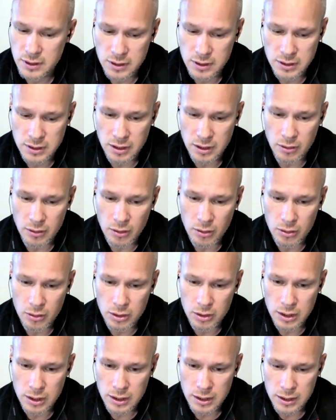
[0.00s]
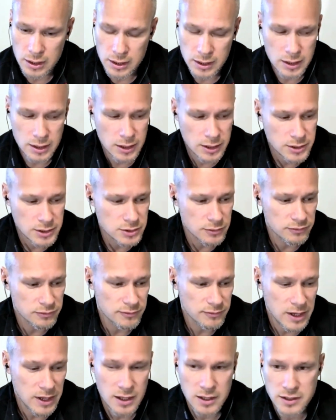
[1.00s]
the whole
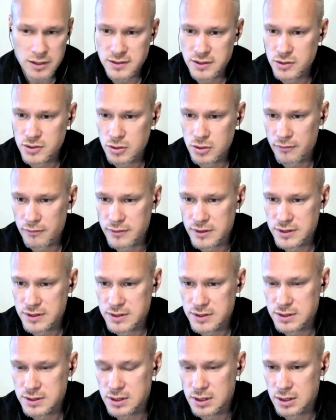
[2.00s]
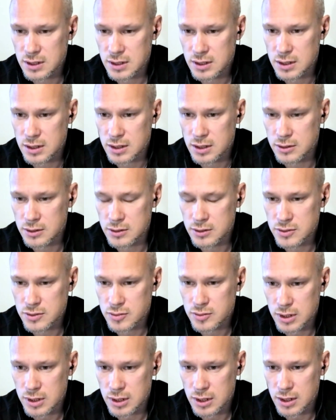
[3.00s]
software as a service
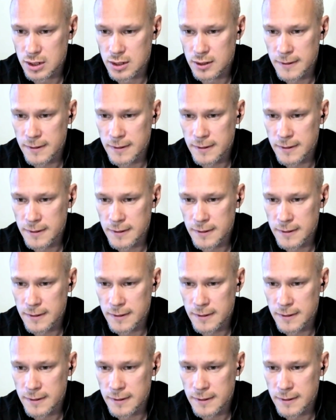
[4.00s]
industry